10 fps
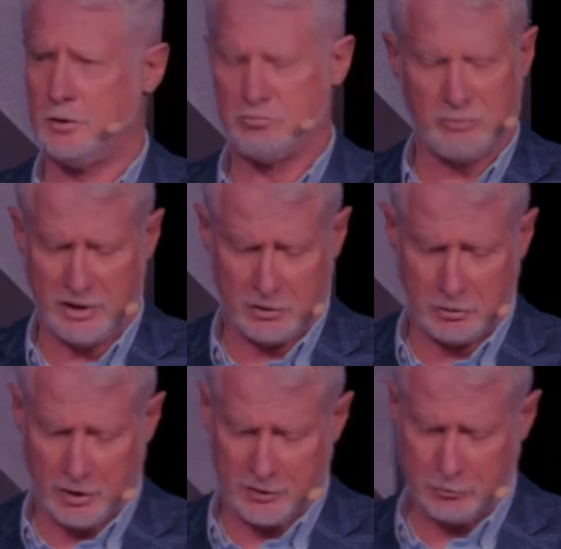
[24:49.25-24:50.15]
And He'll do
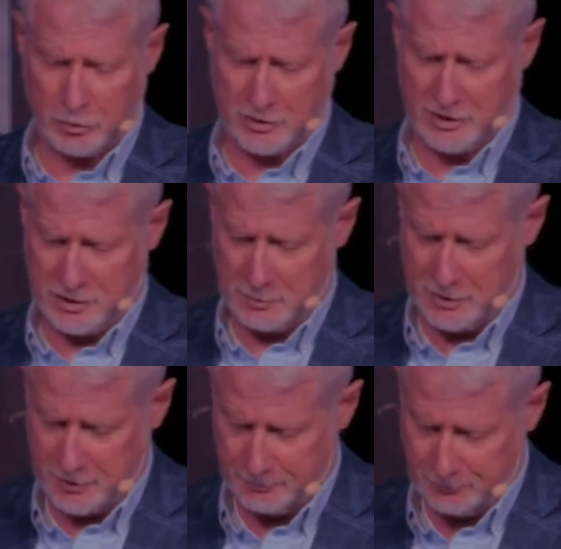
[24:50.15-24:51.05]
all the work that needs to be
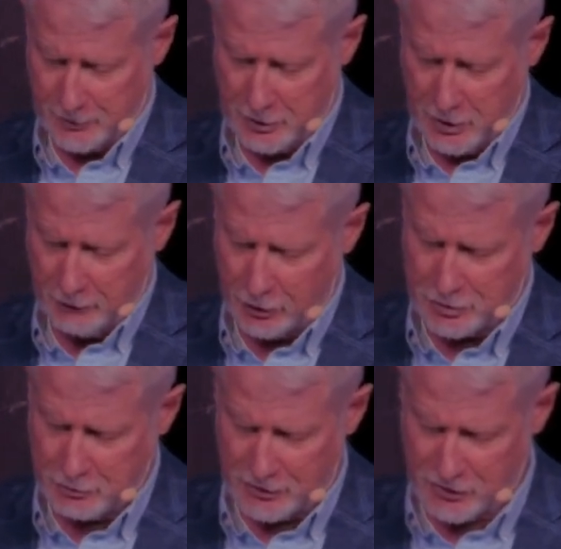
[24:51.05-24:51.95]
done. 1
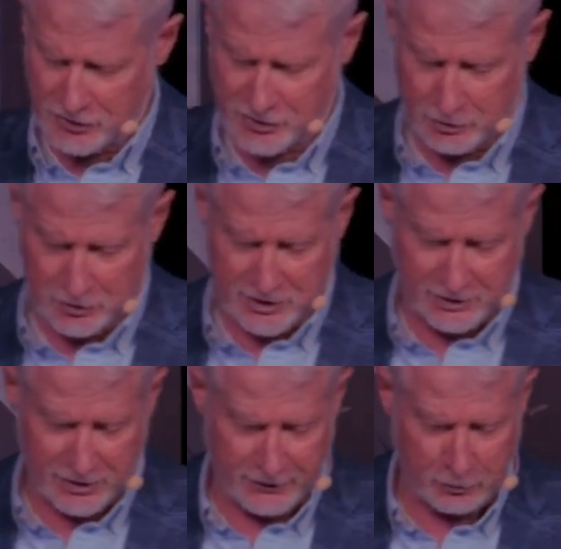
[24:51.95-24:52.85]
Corinthians 13
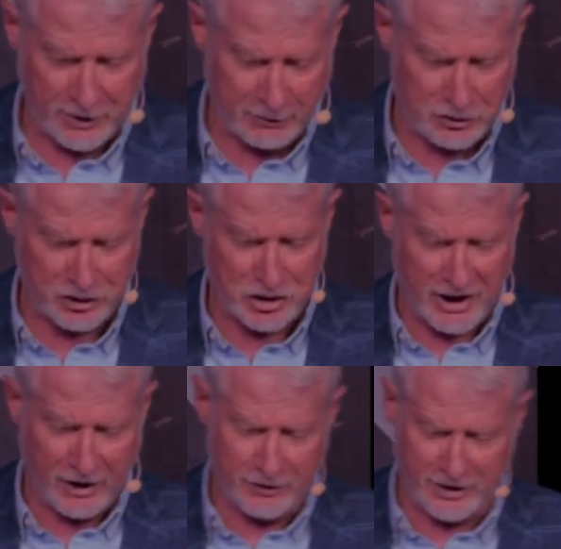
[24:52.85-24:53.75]
11. When I was a
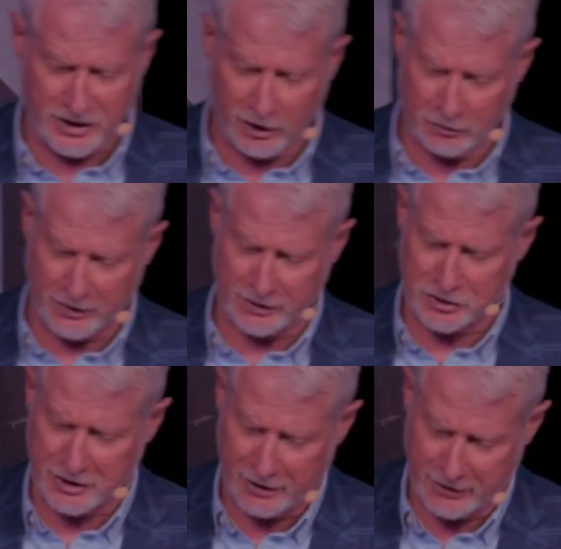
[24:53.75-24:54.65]
child, I talked like a
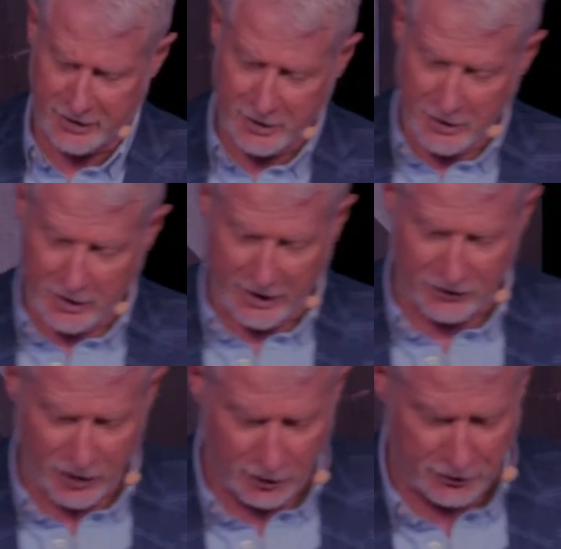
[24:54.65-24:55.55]
child. I, I
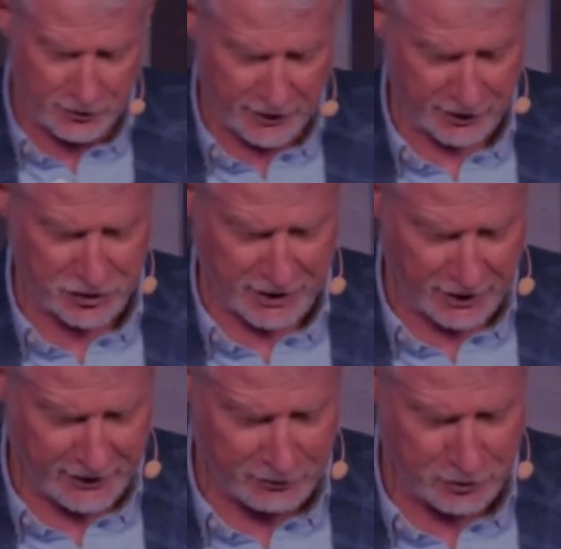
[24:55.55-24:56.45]
thought like a child.
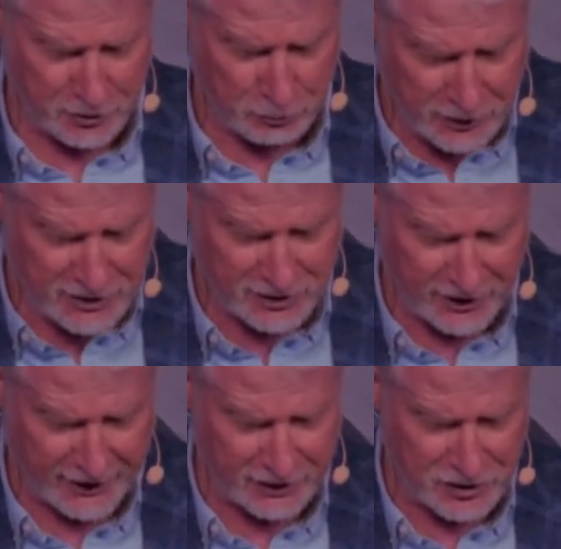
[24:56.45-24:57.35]
I re- reasoned
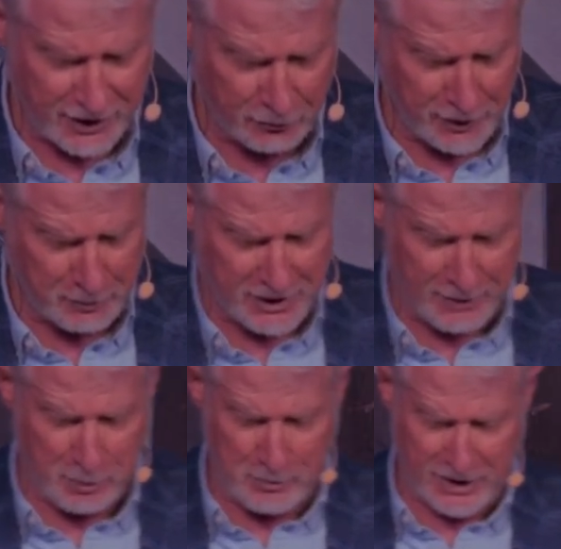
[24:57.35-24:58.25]
like a child. When I became
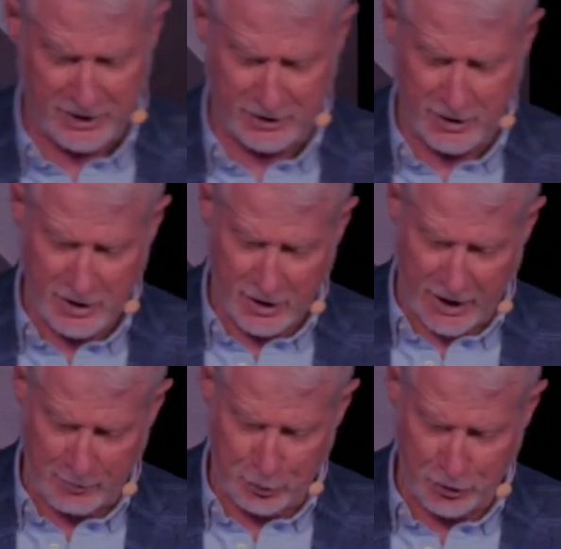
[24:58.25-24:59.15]
a man,
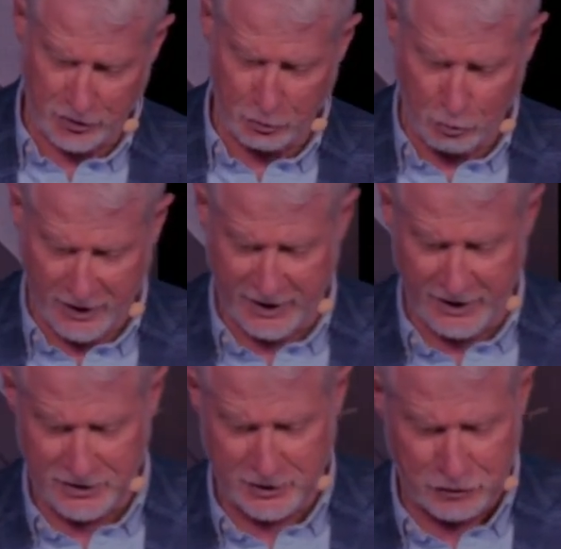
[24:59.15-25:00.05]
I put the ways of